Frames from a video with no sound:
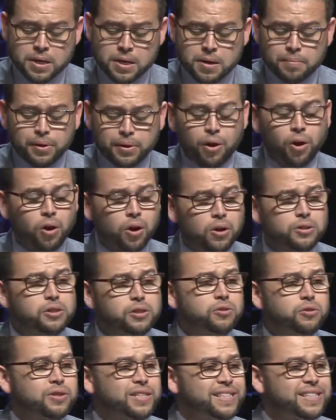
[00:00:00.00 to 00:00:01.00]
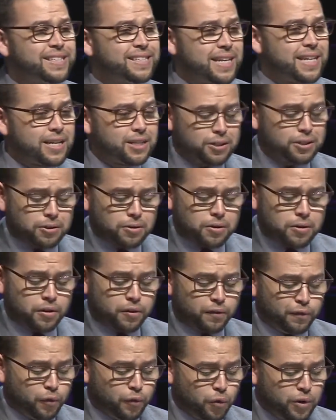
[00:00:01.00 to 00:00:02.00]
but also to center
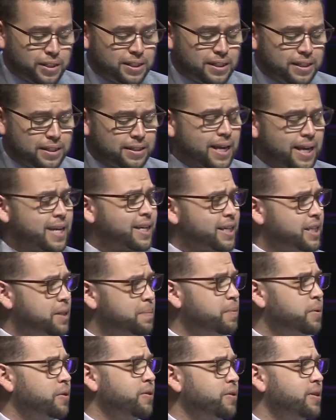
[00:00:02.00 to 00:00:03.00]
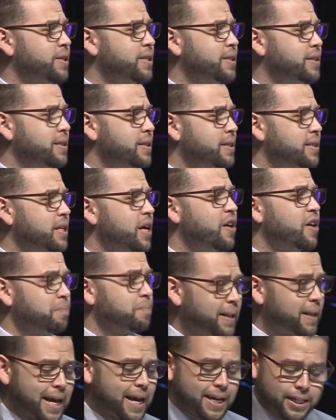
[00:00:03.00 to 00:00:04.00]
the voices and experiences of
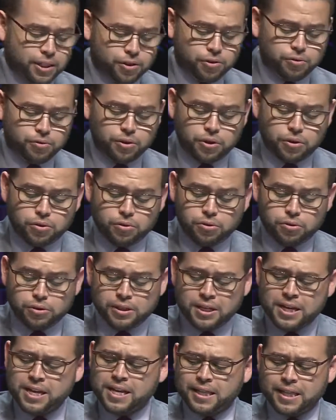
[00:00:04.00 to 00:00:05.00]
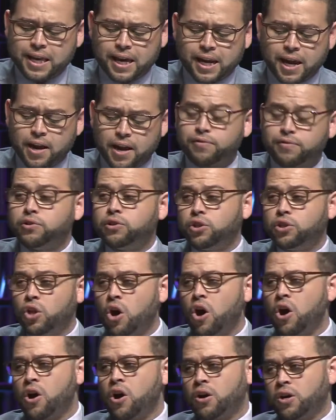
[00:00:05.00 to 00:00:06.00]
Black UUs that have
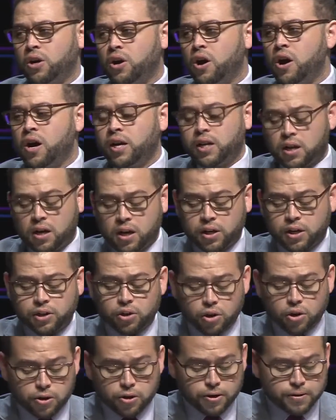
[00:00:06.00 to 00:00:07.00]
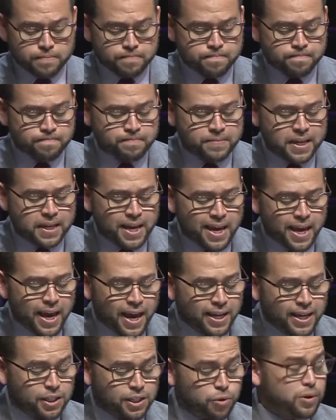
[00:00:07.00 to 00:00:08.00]
long gone unheard,
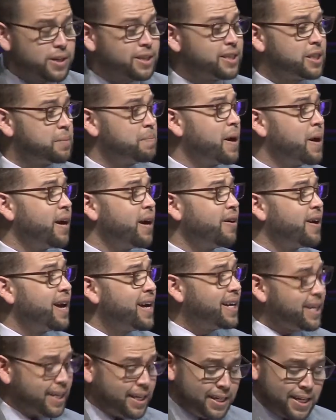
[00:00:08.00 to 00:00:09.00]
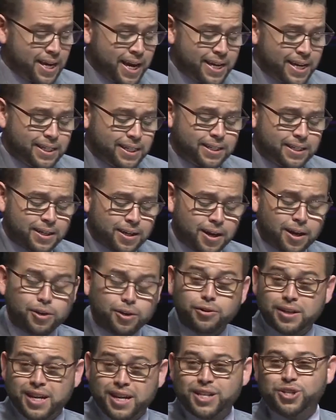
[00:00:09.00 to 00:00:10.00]
and to inspire and ignite
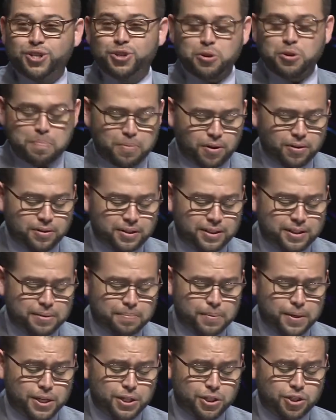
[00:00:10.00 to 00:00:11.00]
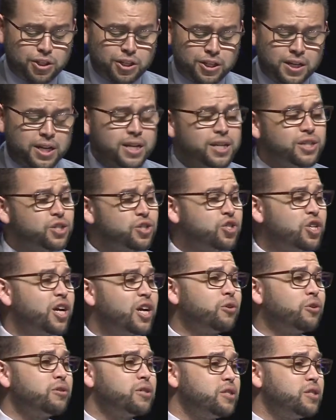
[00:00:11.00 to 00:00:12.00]
congregational participation.
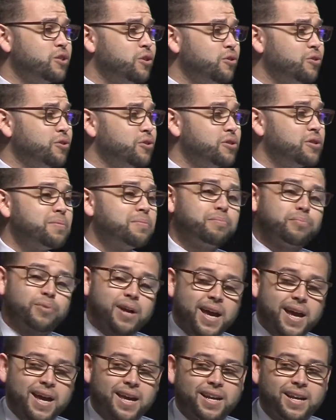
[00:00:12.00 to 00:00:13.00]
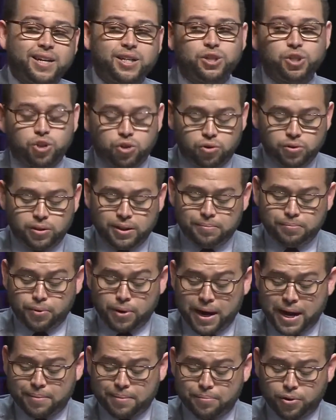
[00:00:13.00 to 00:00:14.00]
Generous donors Brad and Julie
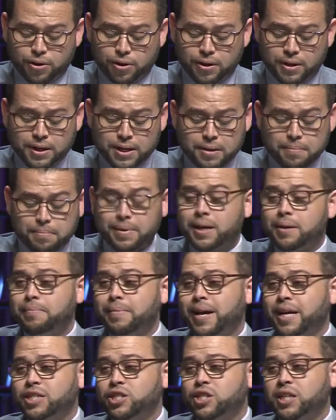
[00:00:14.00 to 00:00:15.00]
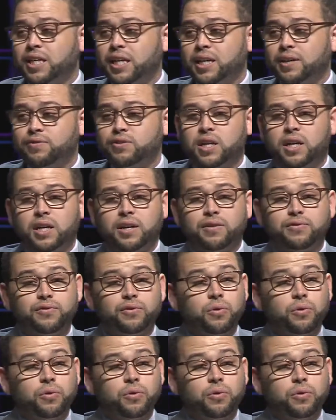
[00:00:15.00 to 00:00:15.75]
Bradbird made a matching gift of